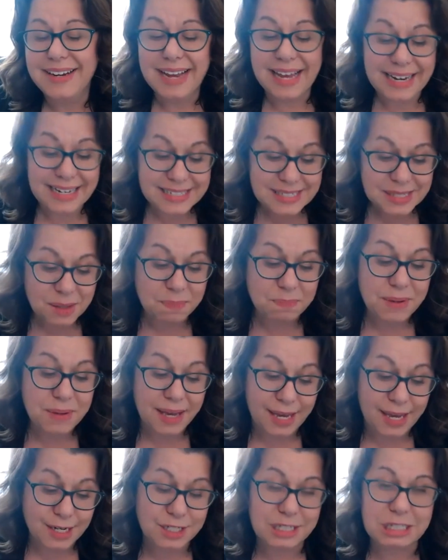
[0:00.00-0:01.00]
And it's the
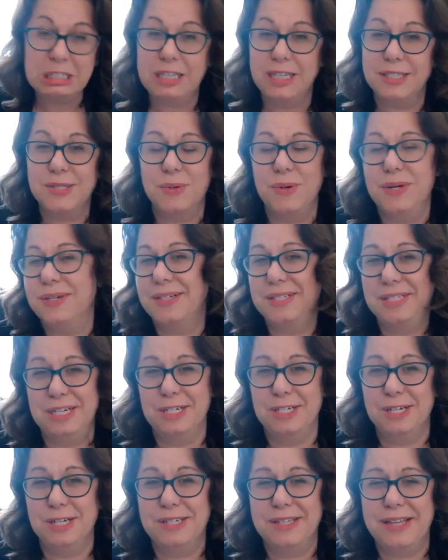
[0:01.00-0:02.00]
patient that's going to
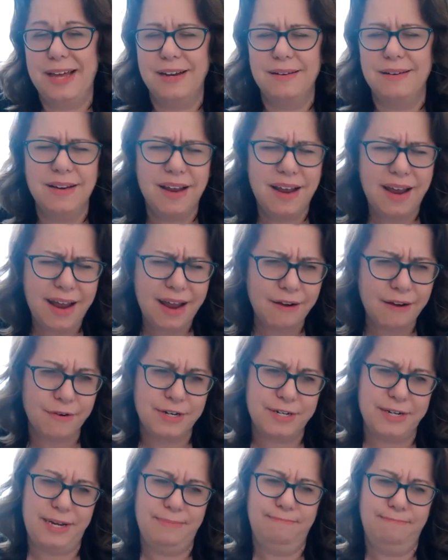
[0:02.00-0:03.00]
teach us that every
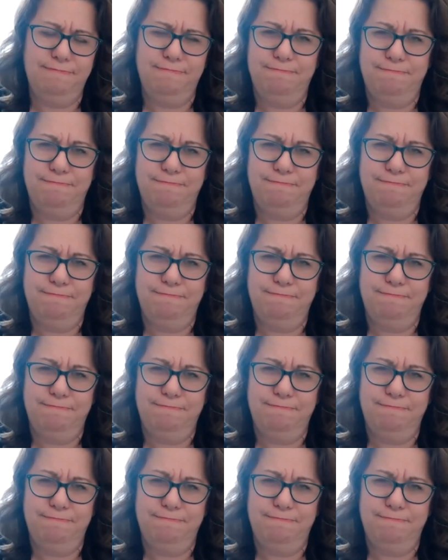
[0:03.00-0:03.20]
time.